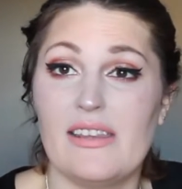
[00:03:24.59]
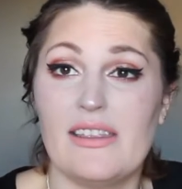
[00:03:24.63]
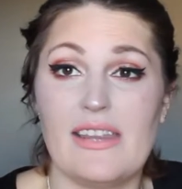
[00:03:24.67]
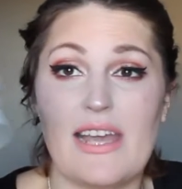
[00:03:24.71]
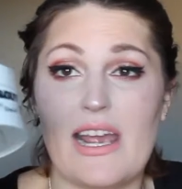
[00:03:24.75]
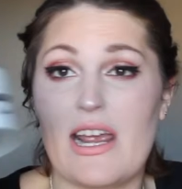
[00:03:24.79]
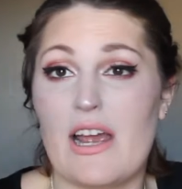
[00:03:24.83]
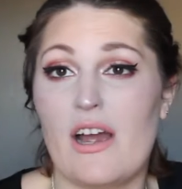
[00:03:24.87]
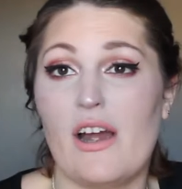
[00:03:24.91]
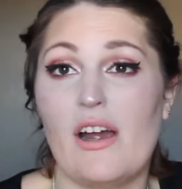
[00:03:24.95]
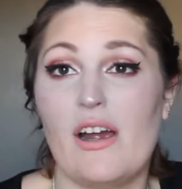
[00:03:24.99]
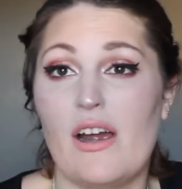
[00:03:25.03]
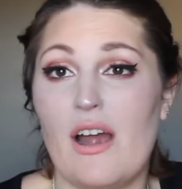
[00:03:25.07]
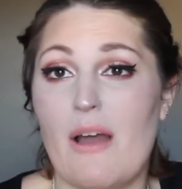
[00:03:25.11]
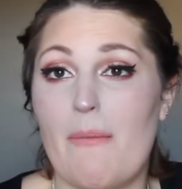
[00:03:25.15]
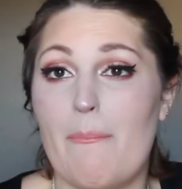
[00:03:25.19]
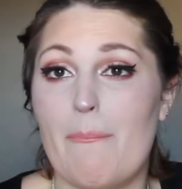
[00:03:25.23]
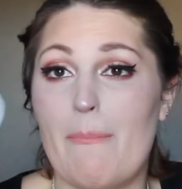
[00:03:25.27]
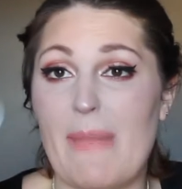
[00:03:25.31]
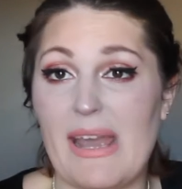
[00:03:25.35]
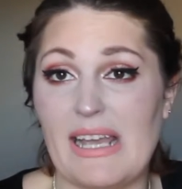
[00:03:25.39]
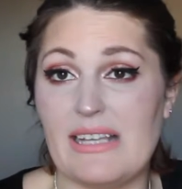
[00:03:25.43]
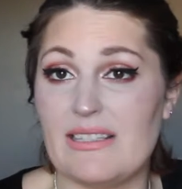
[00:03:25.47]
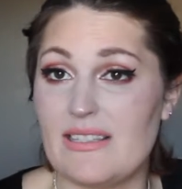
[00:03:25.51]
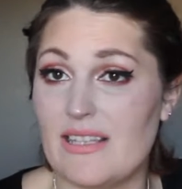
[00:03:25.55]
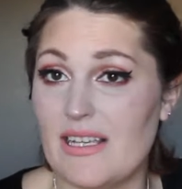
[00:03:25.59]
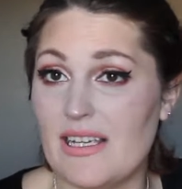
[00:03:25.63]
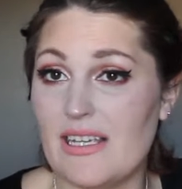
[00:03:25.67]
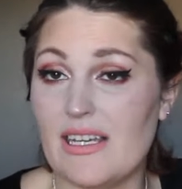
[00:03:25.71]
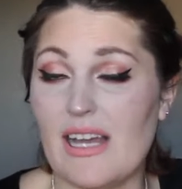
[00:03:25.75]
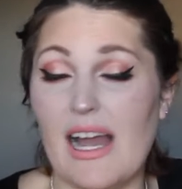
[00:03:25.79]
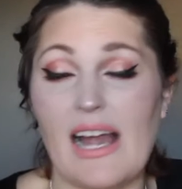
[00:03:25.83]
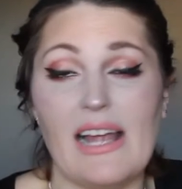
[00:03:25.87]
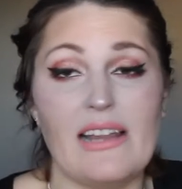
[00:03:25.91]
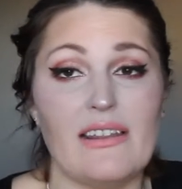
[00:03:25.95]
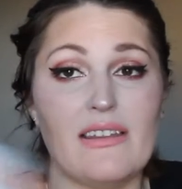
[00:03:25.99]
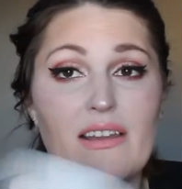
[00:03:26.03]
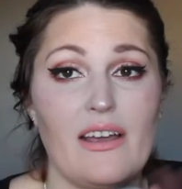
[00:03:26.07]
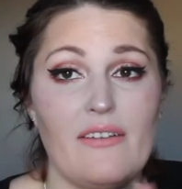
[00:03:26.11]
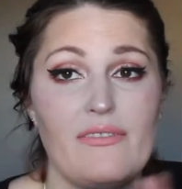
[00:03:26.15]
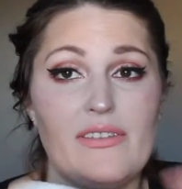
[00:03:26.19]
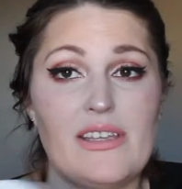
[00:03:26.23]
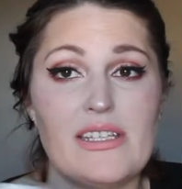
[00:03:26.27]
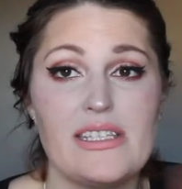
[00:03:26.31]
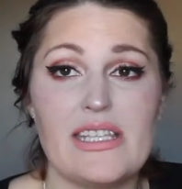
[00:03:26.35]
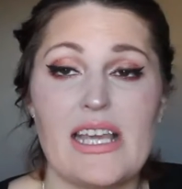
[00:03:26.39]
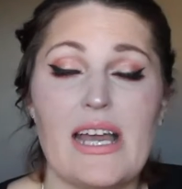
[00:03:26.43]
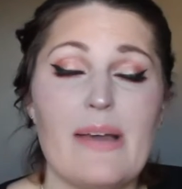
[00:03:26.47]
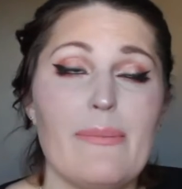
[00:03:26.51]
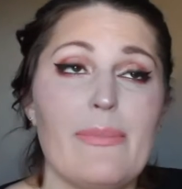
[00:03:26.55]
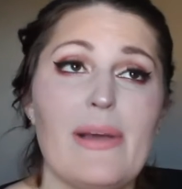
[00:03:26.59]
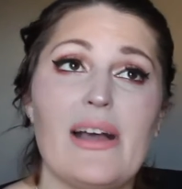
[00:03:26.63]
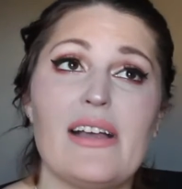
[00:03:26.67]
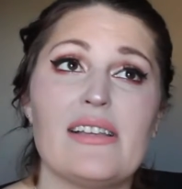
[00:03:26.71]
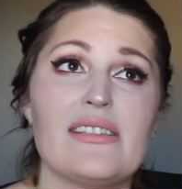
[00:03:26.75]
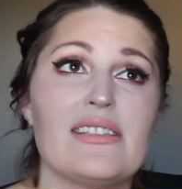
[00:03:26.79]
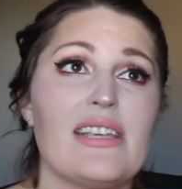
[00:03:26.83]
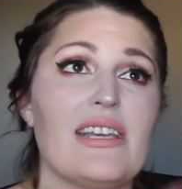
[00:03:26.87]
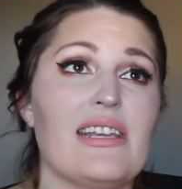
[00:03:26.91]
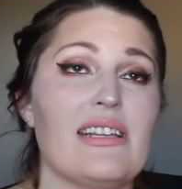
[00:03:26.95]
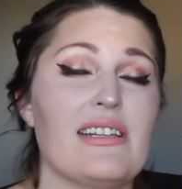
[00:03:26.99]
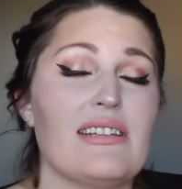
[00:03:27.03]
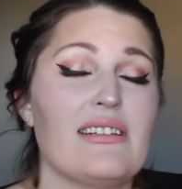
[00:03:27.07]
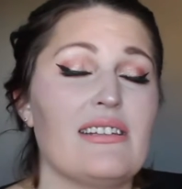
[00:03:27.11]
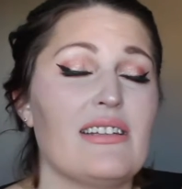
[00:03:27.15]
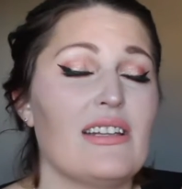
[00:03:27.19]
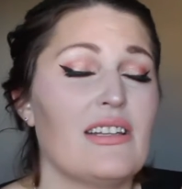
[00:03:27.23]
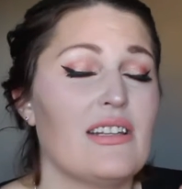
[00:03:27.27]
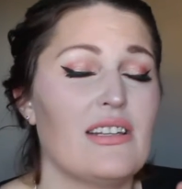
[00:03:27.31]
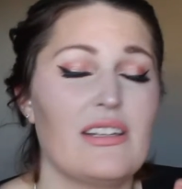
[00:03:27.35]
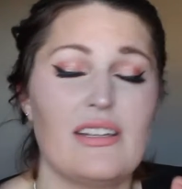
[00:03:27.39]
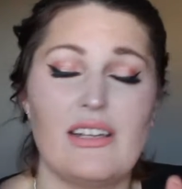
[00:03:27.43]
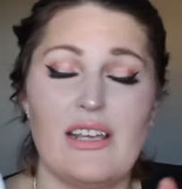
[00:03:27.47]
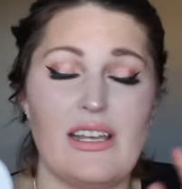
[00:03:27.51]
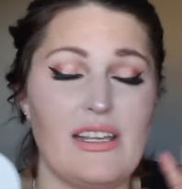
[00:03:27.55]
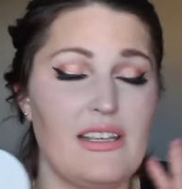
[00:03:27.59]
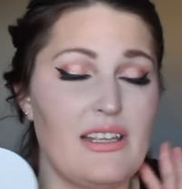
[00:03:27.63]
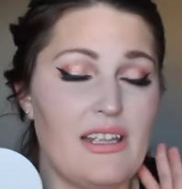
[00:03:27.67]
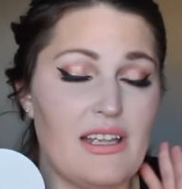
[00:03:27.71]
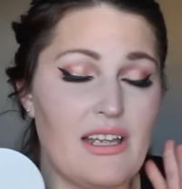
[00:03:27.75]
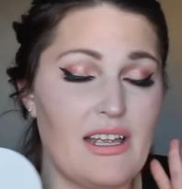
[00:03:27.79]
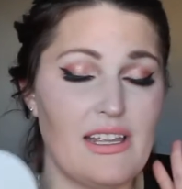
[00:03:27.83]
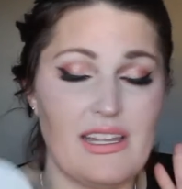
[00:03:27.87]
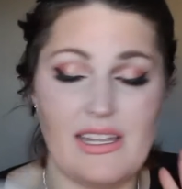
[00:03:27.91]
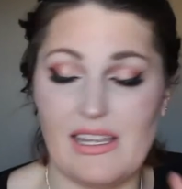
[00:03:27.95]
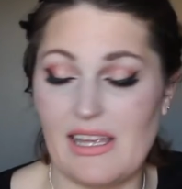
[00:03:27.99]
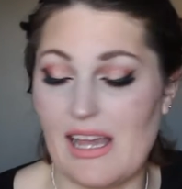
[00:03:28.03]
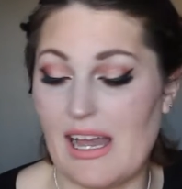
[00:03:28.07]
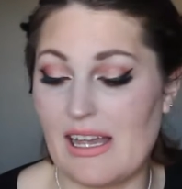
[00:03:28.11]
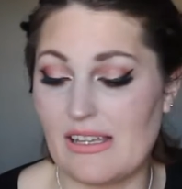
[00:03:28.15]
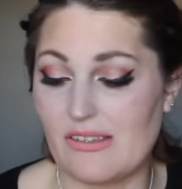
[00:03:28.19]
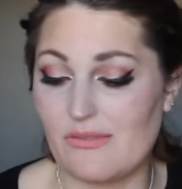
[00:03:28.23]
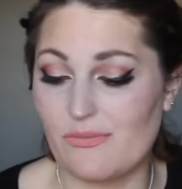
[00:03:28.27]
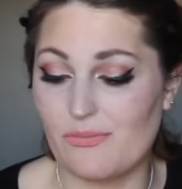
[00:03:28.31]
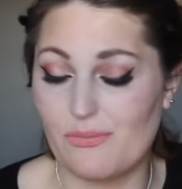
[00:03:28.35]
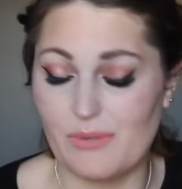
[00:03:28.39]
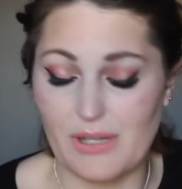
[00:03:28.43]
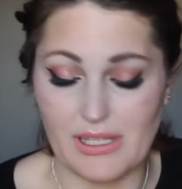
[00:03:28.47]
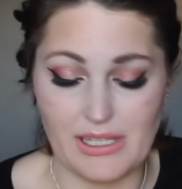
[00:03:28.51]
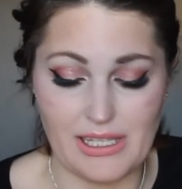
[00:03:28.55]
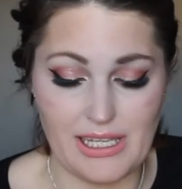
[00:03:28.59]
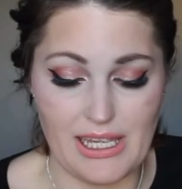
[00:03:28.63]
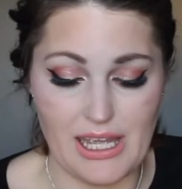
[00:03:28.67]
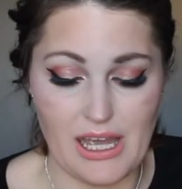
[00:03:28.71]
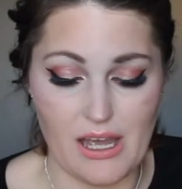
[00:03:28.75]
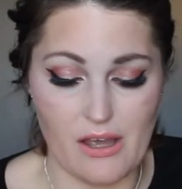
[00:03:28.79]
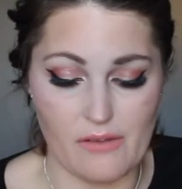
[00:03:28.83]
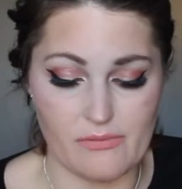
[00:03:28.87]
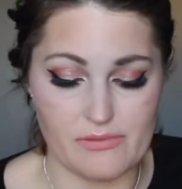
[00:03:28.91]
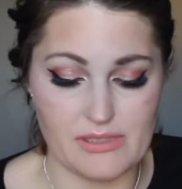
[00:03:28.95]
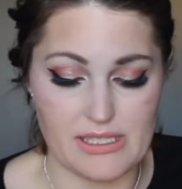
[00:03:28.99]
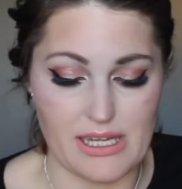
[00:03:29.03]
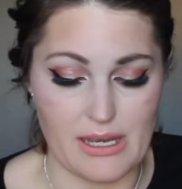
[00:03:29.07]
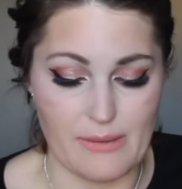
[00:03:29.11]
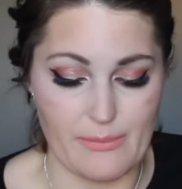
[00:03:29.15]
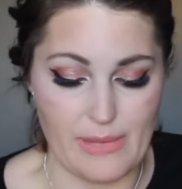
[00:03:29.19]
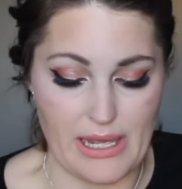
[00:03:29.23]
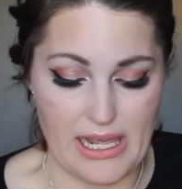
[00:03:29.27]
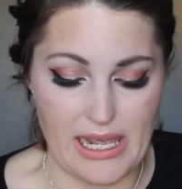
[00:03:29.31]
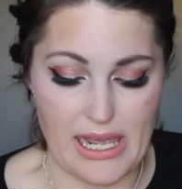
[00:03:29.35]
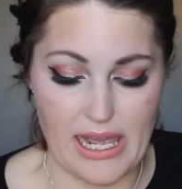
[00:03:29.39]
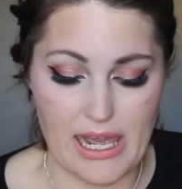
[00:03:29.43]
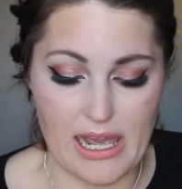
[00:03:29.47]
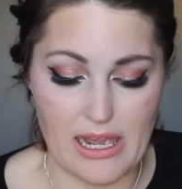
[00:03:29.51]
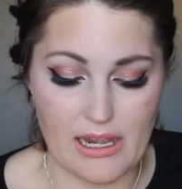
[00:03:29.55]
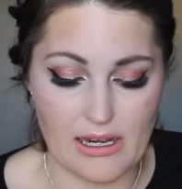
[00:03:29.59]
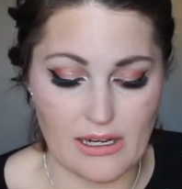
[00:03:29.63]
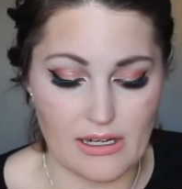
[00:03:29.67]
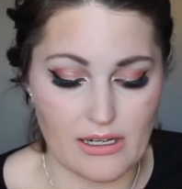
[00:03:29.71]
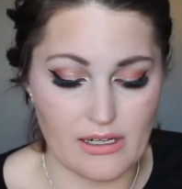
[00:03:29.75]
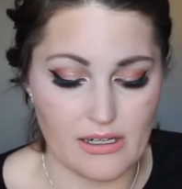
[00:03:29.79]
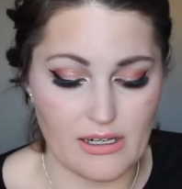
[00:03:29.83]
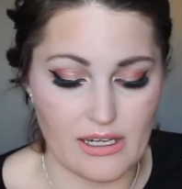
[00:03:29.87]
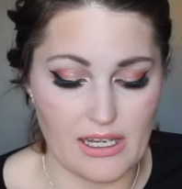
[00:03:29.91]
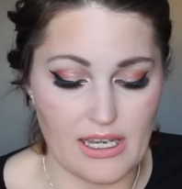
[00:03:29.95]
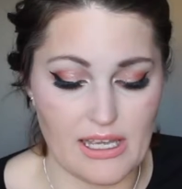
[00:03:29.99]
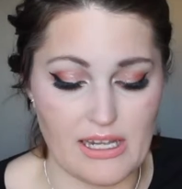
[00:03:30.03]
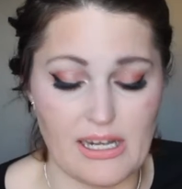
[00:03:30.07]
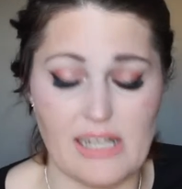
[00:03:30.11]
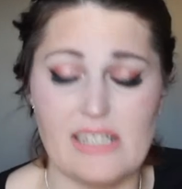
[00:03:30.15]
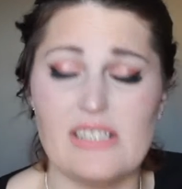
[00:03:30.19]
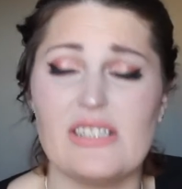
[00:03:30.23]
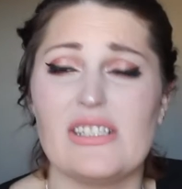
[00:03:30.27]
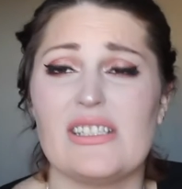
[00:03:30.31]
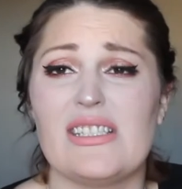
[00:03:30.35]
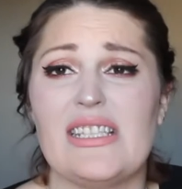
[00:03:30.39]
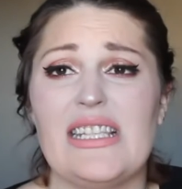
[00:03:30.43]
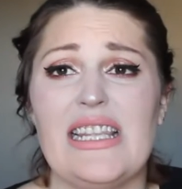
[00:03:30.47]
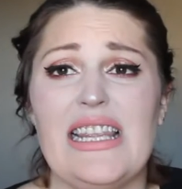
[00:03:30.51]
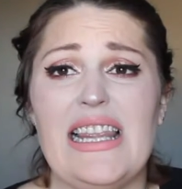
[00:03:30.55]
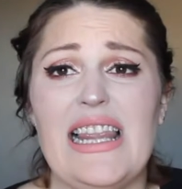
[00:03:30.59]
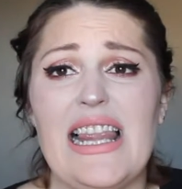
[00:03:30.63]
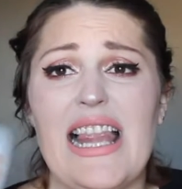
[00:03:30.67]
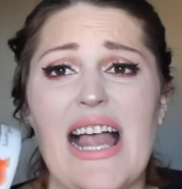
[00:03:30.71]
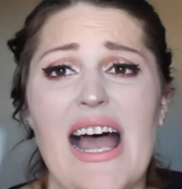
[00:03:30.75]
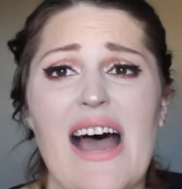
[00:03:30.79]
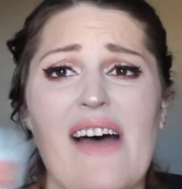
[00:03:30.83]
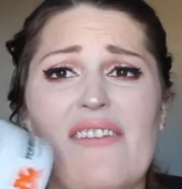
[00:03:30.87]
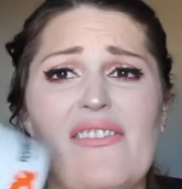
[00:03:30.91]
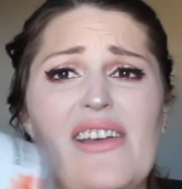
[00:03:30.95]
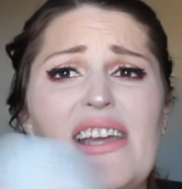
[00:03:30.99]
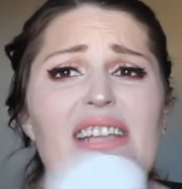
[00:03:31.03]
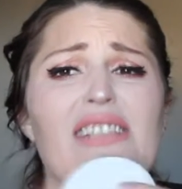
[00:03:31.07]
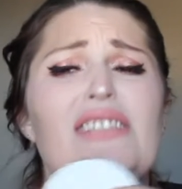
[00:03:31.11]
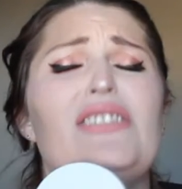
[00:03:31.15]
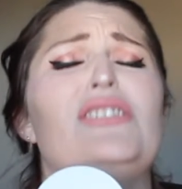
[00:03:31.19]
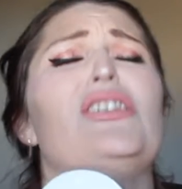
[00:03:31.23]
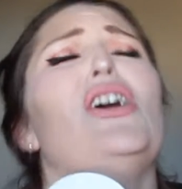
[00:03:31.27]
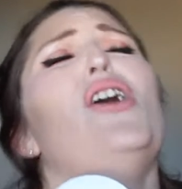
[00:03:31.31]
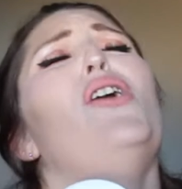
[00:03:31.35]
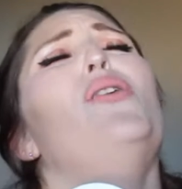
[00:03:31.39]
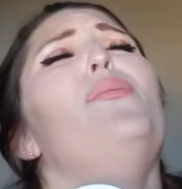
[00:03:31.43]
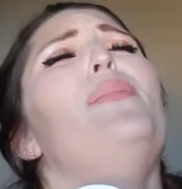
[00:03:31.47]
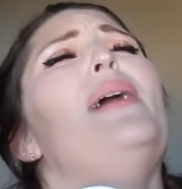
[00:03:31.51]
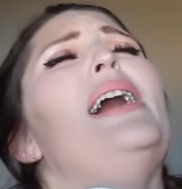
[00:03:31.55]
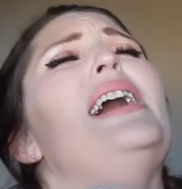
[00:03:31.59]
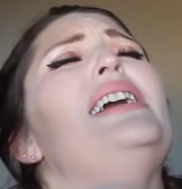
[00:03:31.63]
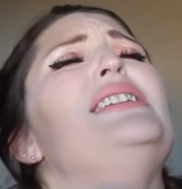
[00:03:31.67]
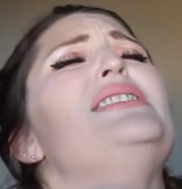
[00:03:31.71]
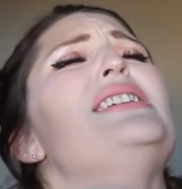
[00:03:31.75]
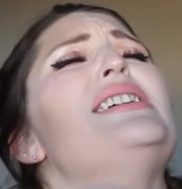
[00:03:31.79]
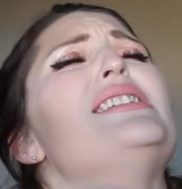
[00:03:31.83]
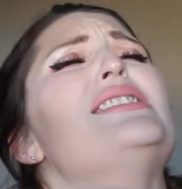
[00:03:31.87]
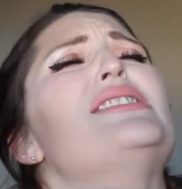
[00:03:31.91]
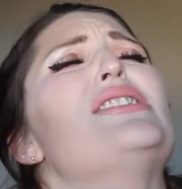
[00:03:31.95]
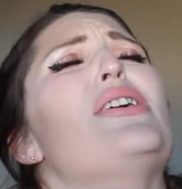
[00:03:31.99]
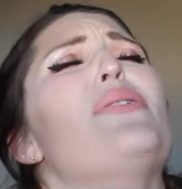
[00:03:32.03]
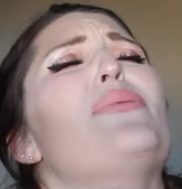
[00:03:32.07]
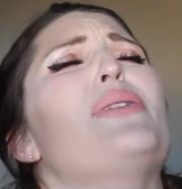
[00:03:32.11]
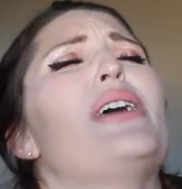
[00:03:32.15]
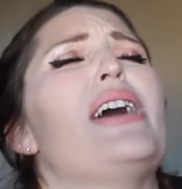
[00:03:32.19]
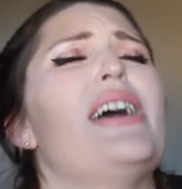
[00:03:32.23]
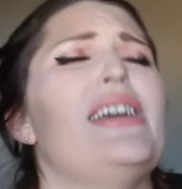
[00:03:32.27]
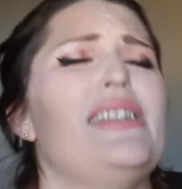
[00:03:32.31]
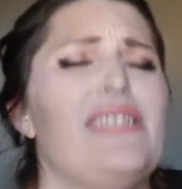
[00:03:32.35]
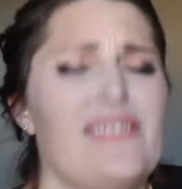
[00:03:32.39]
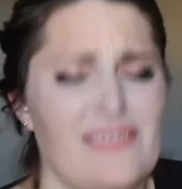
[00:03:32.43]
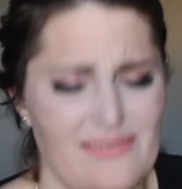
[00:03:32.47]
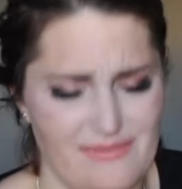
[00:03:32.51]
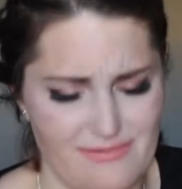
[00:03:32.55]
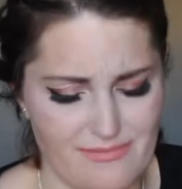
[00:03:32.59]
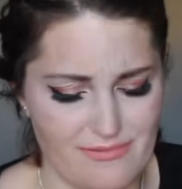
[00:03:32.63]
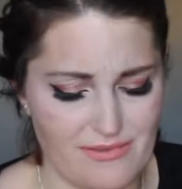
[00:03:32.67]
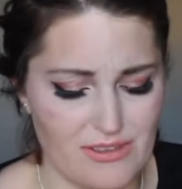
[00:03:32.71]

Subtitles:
They are amazing. I love this hair mask. It has really helped out my hair, and I just love it so much. It's so good.